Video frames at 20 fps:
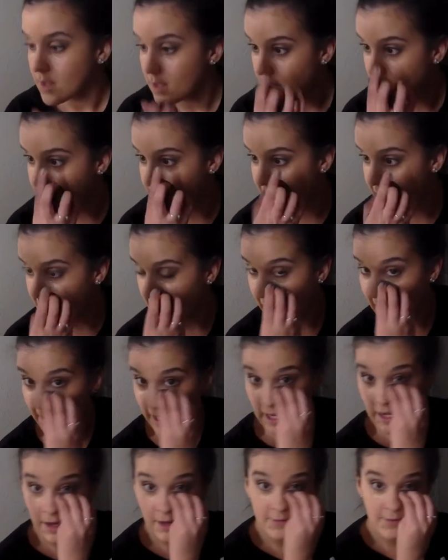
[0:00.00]
And, like, I
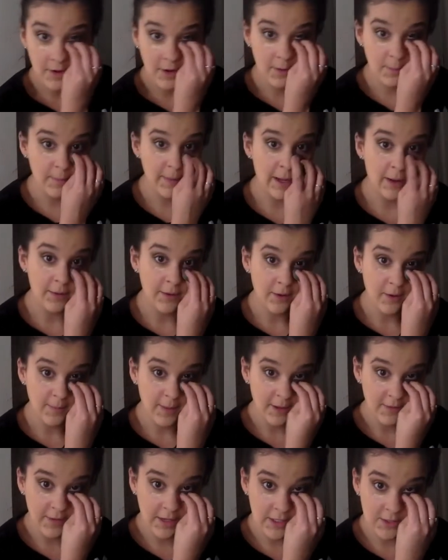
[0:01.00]
have a mountain on
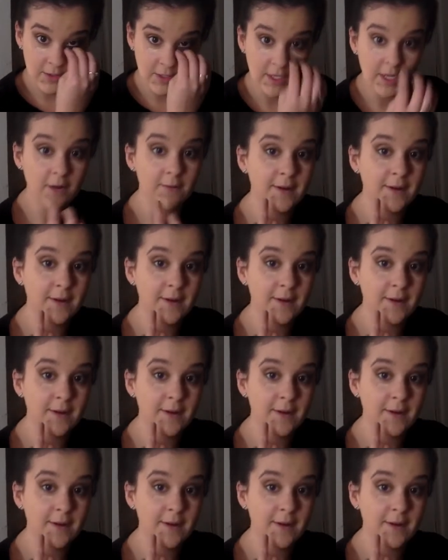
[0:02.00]
my face right now,